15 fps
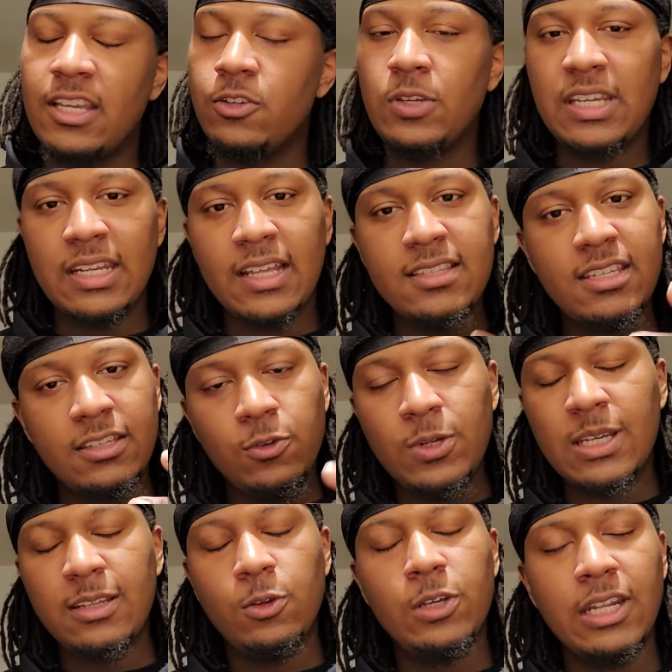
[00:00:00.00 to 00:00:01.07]
You
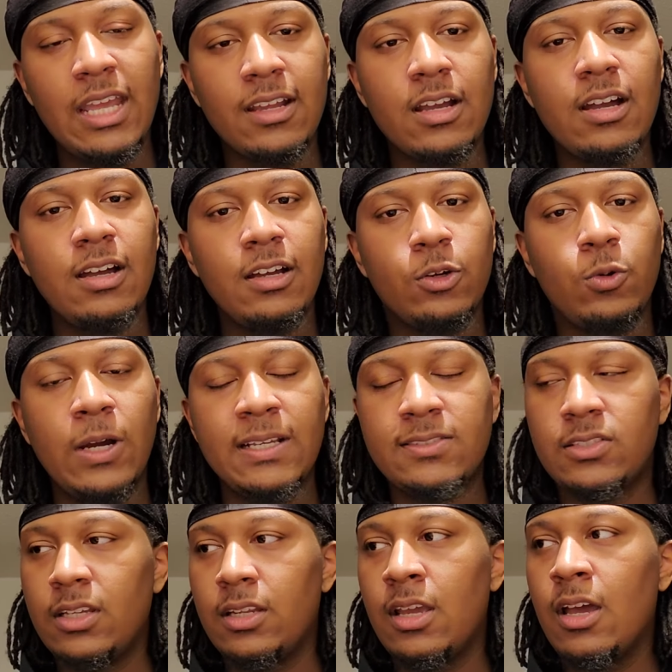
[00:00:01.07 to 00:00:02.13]
cannot
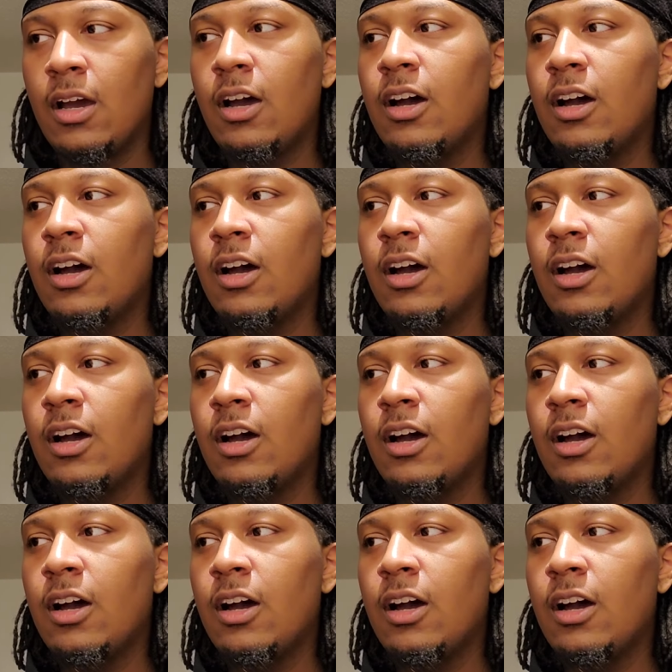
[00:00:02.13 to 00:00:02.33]
question